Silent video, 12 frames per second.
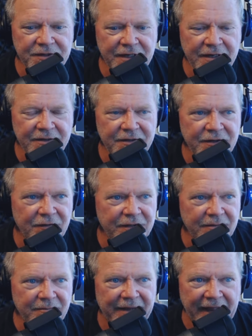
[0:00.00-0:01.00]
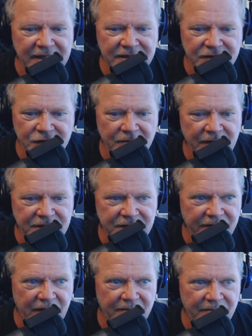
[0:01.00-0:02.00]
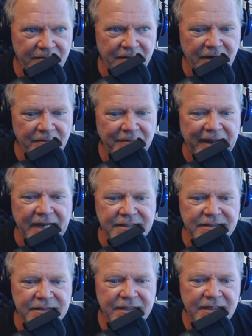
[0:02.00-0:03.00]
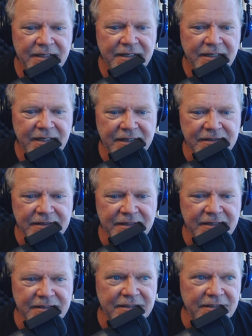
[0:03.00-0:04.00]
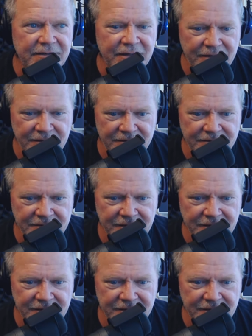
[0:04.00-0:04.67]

Uh, you know, at the Mass, so much of our, our Mass is is lyrical.